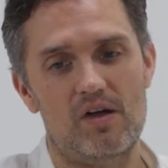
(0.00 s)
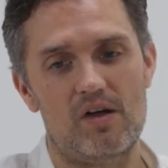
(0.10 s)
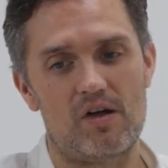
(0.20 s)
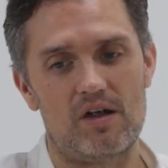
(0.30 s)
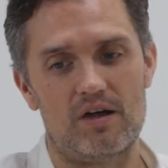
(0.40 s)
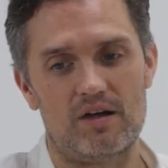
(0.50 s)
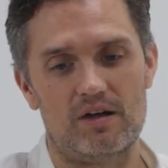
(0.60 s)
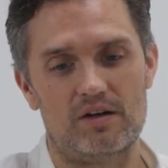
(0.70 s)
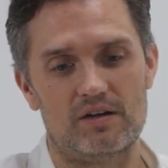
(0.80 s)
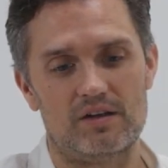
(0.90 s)

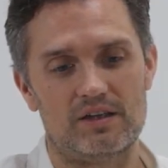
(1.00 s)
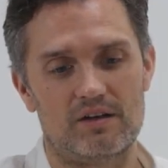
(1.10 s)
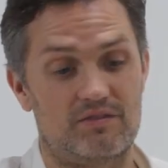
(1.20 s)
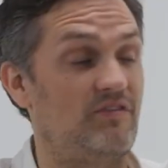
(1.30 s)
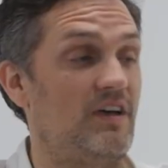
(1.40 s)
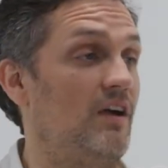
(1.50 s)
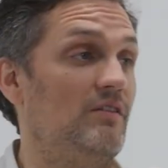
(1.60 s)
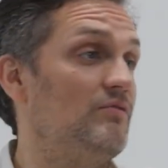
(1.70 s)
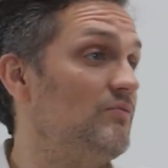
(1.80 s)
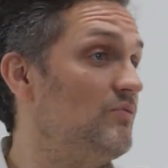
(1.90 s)
are
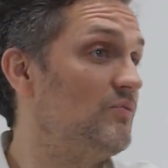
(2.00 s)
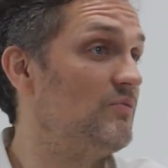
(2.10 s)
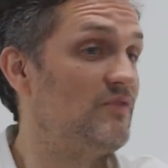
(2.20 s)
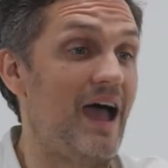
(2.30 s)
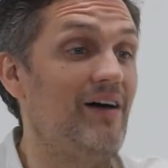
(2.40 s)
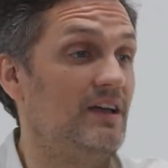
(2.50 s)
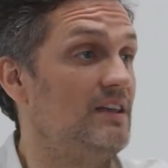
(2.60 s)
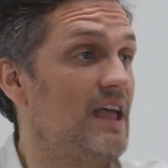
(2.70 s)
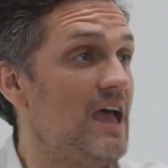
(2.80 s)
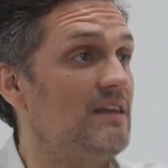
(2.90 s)

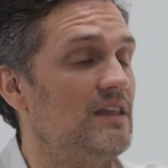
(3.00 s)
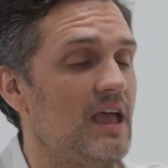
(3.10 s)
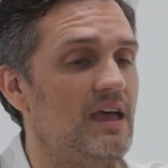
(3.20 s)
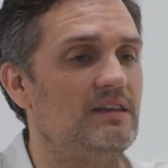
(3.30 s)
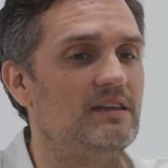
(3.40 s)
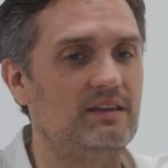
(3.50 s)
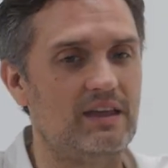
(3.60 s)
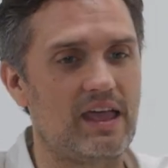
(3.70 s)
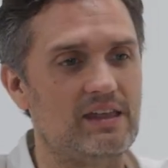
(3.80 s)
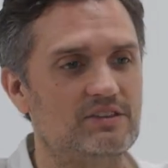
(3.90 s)
valid and
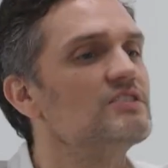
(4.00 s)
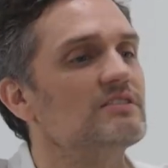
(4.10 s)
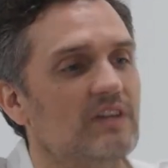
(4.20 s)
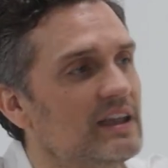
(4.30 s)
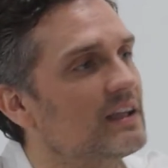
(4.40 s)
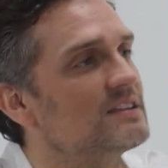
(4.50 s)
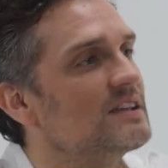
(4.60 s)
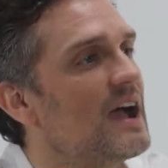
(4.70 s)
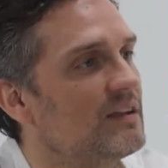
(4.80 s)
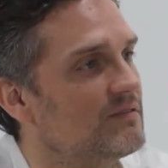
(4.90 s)
just letting us
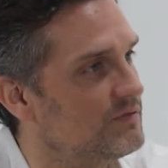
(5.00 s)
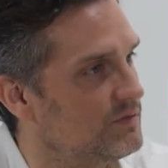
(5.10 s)
kind of